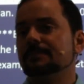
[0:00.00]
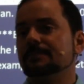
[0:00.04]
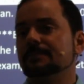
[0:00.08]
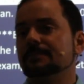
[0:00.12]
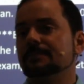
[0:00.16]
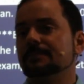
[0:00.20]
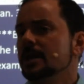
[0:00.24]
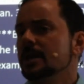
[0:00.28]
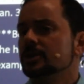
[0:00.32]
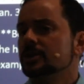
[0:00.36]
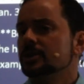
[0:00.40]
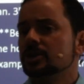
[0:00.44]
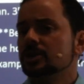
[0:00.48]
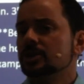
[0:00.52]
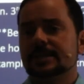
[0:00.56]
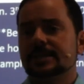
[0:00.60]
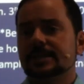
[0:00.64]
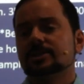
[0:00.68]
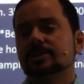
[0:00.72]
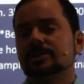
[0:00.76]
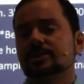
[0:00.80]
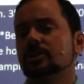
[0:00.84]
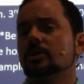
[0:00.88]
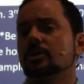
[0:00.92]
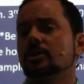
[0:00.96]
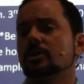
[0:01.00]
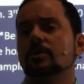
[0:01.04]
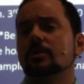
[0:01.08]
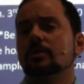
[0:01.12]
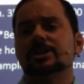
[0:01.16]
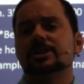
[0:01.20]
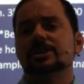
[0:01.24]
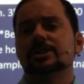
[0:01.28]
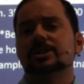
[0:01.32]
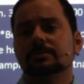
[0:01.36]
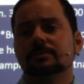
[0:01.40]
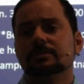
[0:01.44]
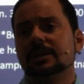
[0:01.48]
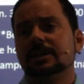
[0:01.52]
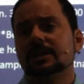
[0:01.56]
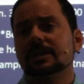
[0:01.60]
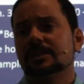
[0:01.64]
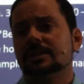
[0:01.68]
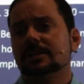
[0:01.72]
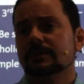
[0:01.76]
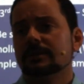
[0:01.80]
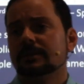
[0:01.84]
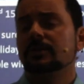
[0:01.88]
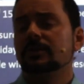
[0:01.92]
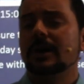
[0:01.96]
just ask your question, because
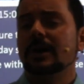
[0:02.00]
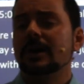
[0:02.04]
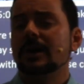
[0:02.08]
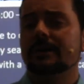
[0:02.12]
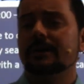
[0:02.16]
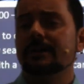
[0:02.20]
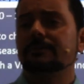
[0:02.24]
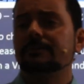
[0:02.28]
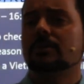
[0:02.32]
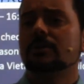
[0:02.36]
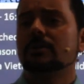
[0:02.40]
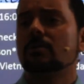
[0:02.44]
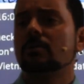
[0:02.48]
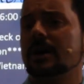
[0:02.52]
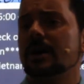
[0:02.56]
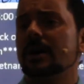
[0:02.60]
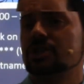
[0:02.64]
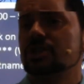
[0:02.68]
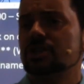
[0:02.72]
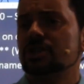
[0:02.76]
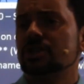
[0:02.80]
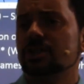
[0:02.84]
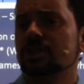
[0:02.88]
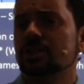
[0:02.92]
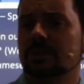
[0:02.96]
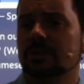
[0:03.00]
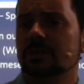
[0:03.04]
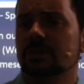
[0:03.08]
if you have the question, there's a